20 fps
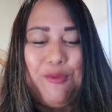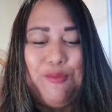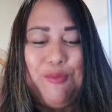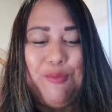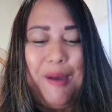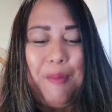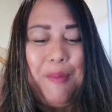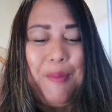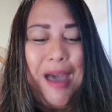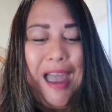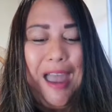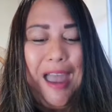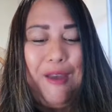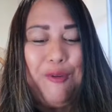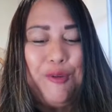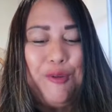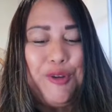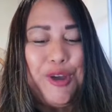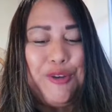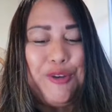my
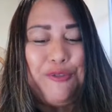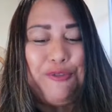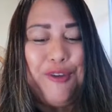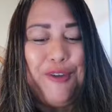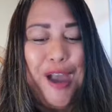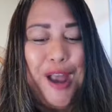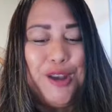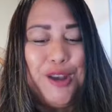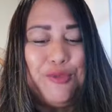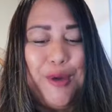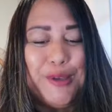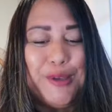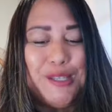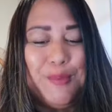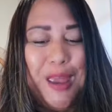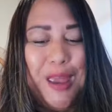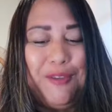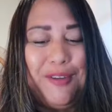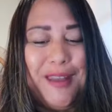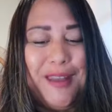good friend,
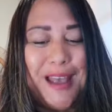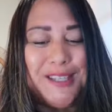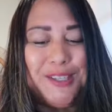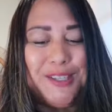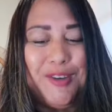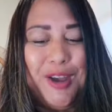Resume Vanessa,